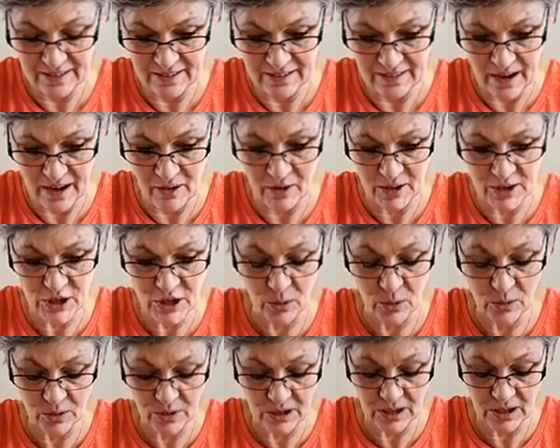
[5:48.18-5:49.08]
Now I
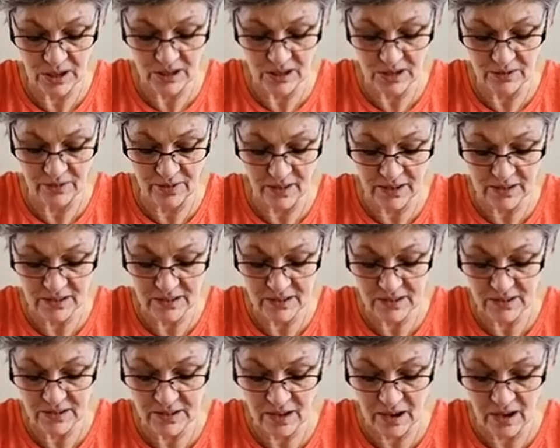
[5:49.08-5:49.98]
don't need to fuzz
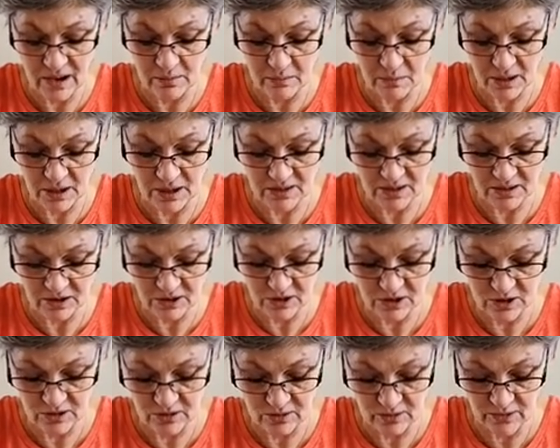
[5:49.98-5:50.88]
this again because I
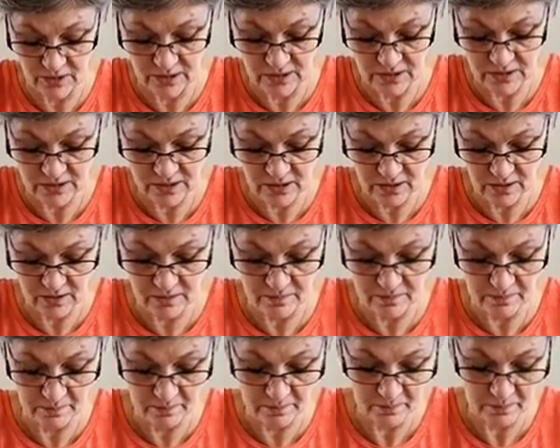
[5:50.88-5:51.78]
just fuzzed it,
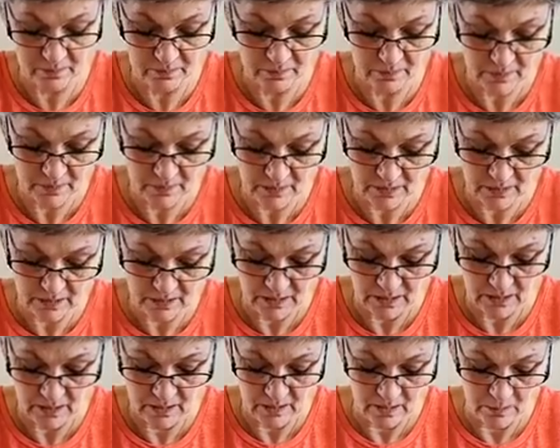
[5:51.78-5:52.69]

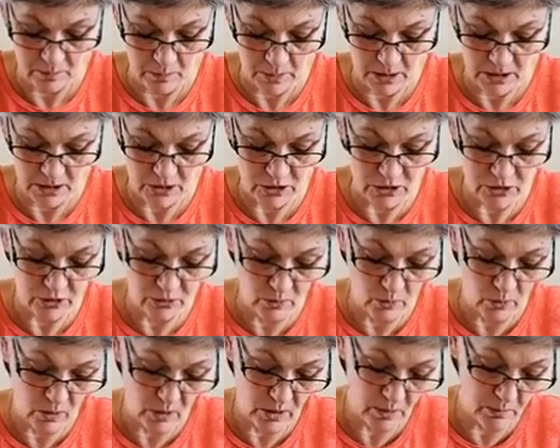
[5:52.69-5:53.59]
but I do
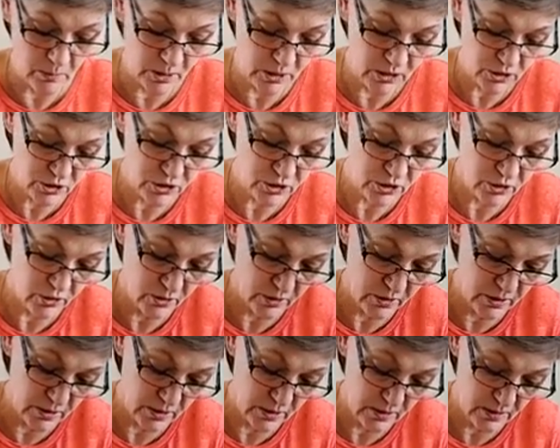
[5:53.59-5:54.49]
want to make sure
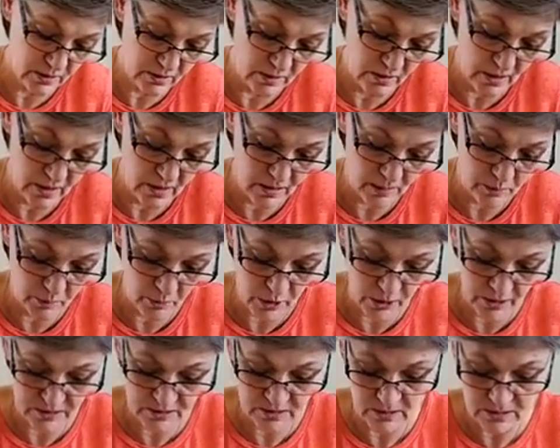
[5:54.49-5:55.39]
that I
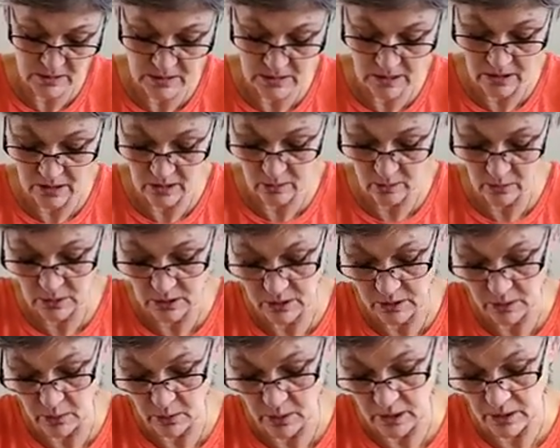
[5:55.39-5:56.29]
press it down
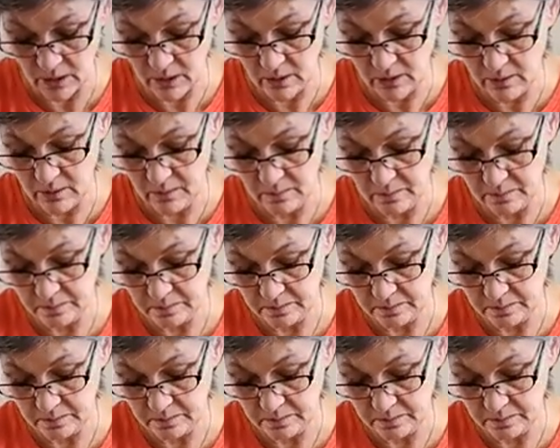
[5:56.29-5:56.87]
really well.